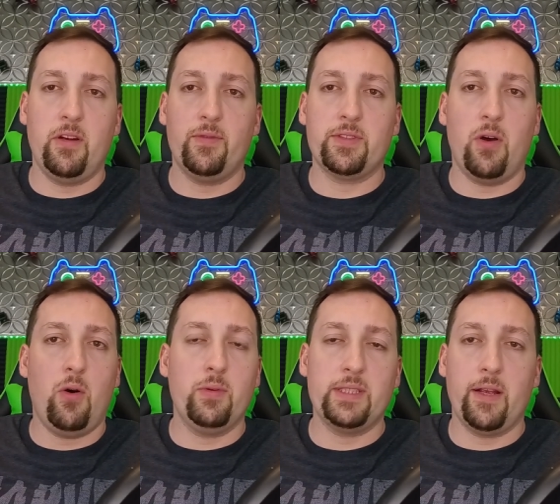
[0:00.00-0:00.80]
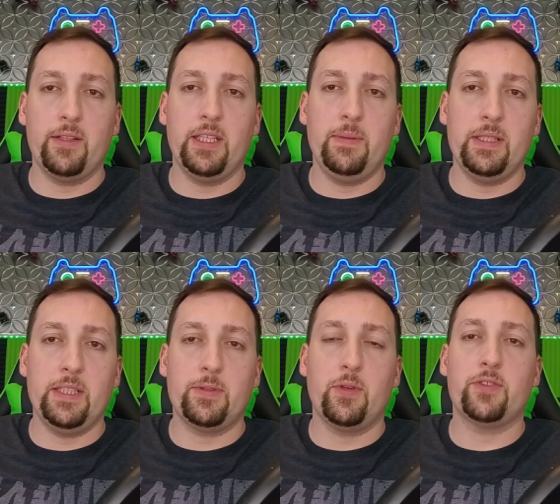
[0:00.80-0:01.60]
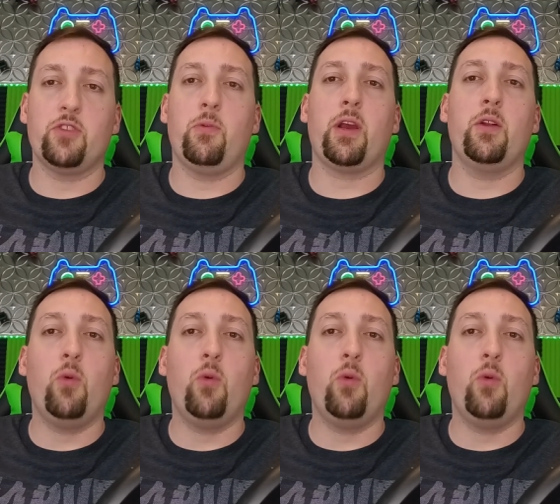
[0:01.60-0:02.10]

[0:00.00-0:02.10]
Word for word: off what's always guaranteed to be the cheapest coins on the market.